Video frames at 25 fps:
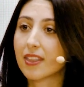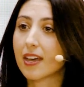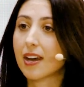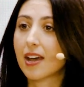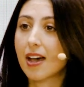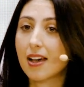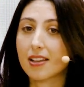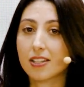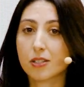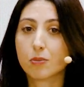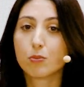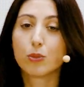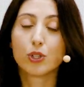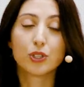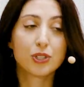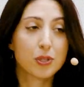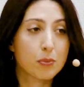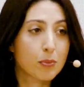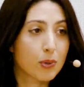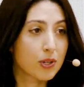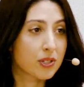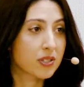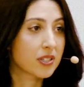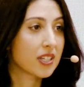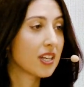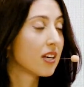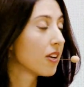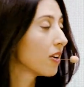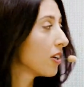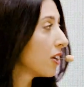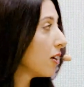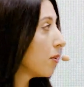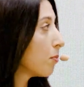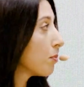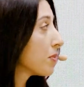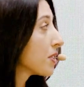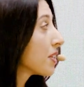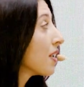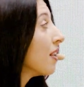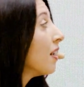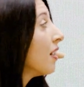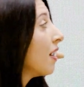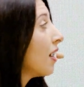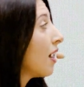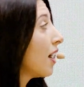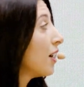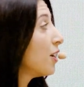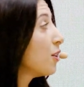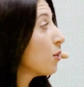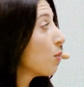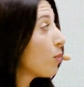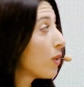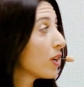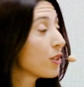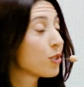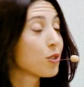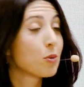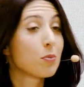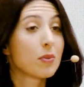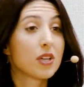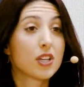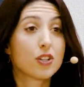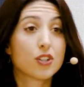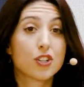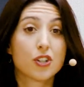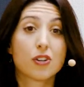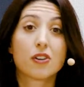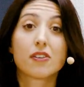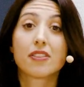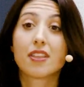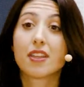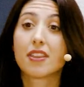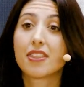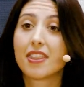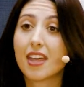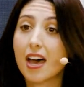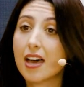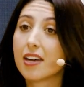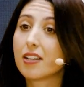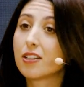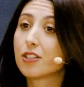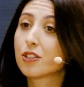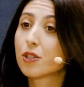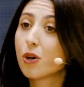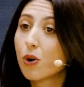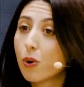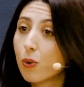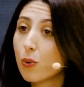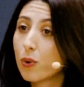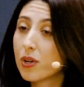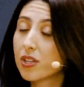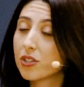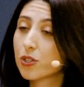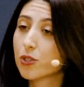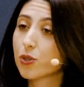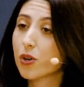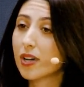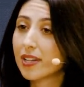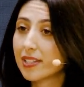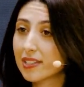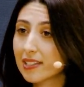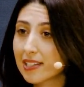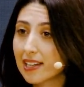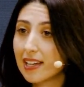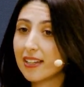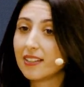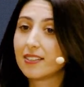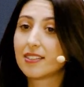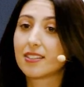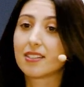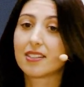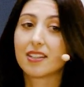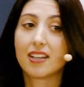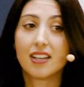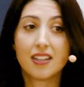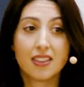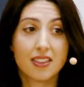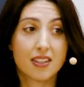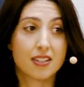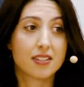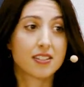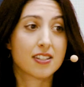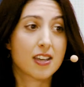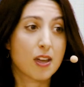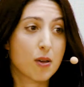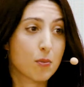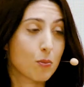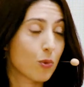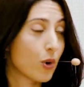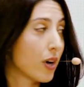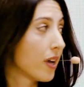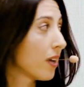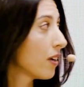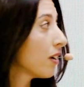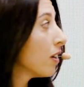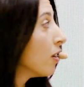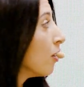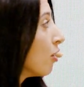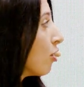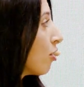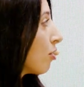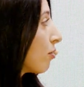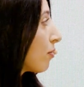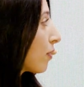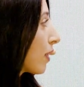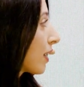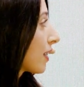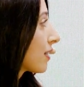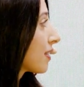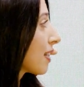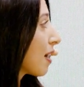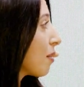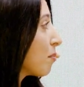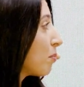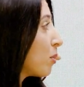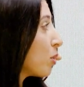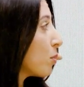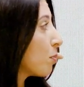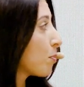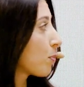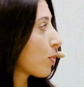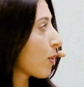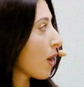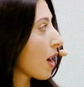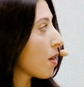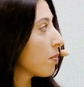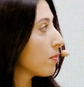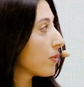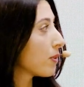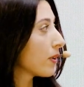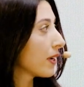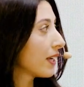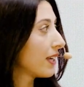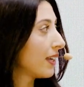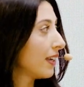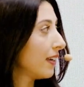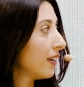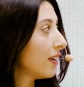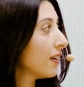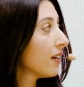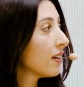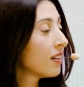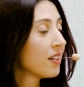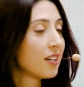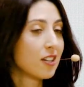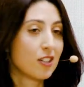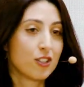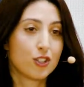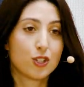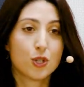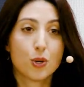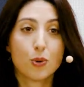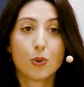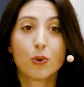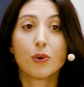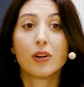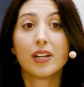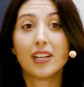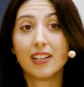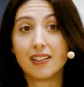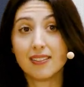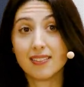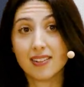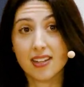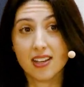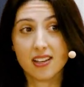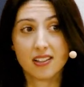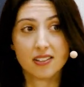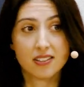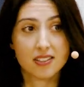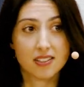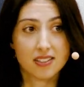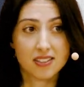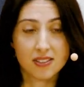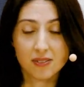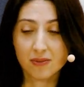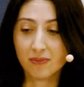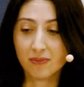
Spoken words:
that has multiple synonyms, and you want to make sure that that is always translated in the same way. For example, primary key to index.